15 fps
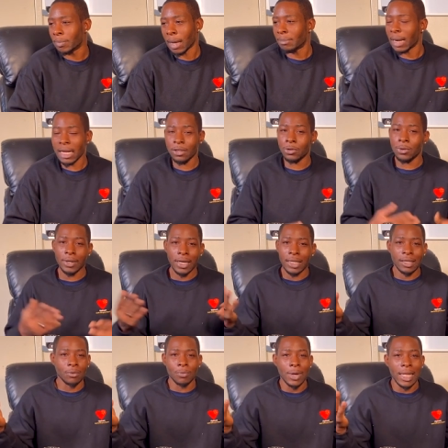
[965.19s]
I'm not doing
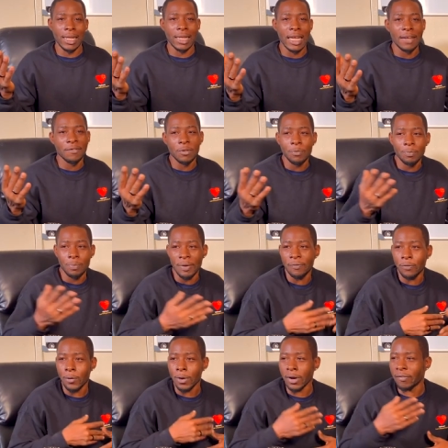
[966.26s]
nothing with it. Even
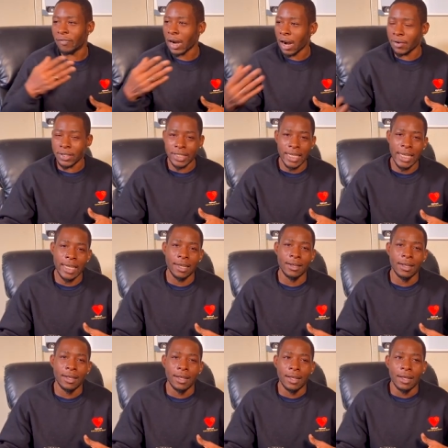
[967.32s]
before the virus hit,
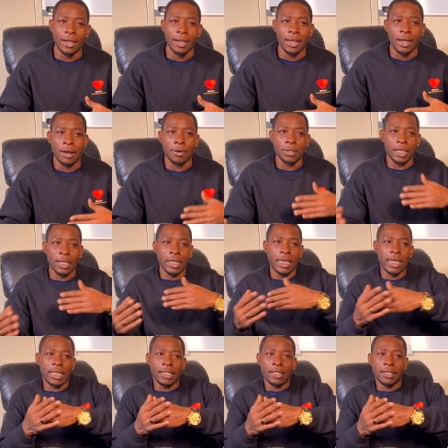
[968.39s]
it was a good